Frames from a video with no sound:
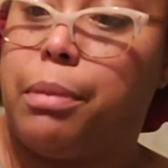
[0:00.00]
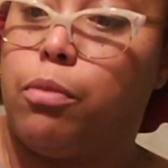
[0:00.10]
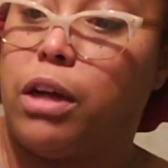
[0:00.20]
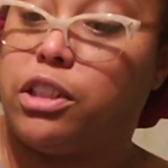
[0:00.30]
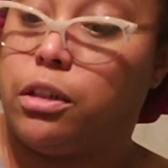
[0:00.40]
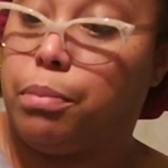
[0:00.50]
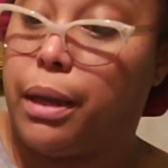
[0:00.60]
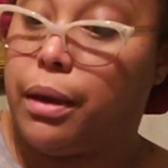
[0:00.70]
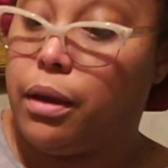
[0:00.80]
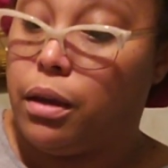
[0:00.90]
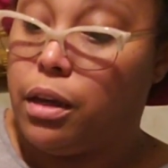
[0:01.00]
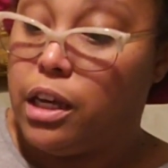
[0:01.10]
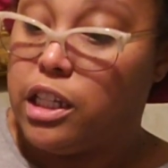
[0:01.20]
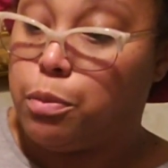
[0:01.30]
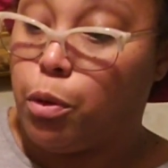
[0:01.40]
I've been watching them play
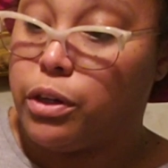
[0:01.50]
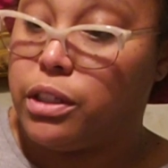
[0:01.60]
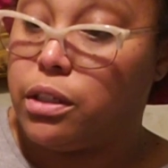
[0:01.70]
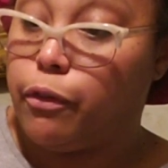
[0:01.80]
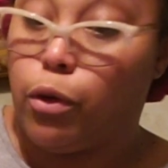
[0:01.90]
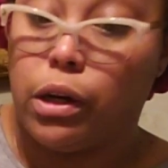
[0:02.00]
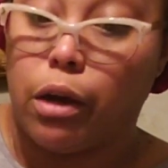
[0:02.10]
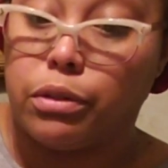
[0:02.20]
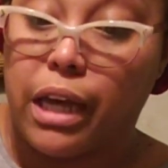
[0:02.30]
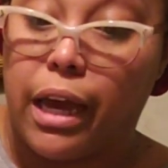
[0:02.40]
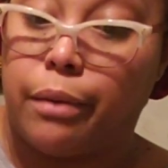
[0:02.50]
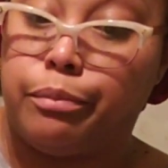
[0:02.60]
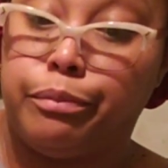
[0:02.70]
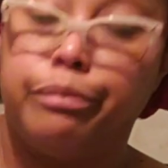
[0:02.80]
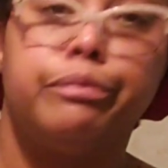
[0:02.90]
sports for a long
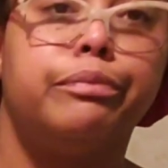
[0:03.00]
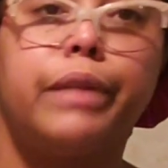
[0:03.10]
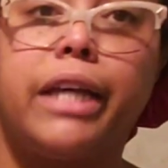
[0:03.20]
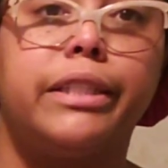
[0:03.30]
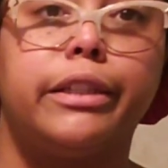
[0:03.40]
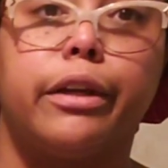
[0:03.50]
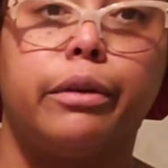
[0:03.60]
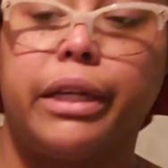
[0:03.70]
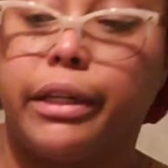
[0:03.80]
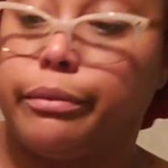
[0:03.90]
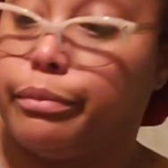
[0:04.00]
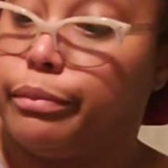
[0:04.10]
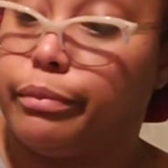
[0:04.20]
time. I still don't get it.